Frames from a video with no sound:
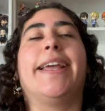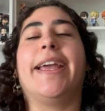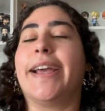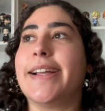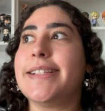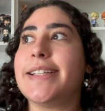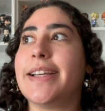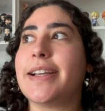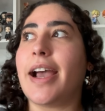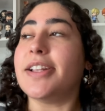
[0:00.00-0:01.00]
and
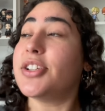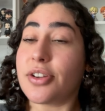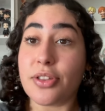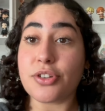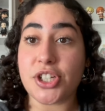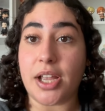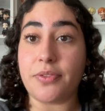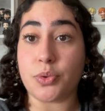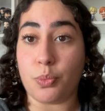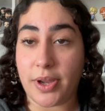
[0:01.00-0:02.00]
I took those
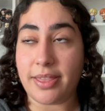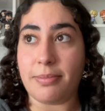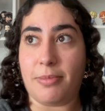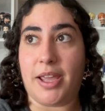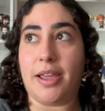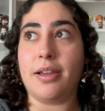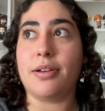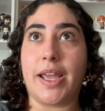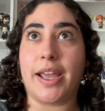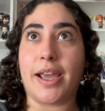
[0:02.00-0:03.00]
shelves with me
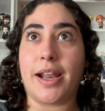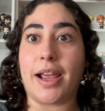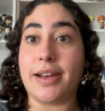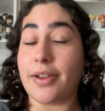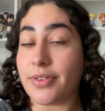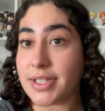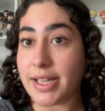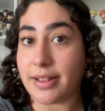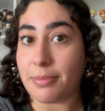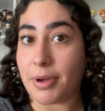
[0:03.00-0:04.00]
and I never
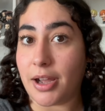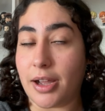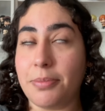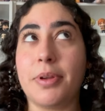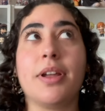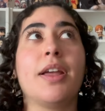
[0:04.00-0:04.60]
set them up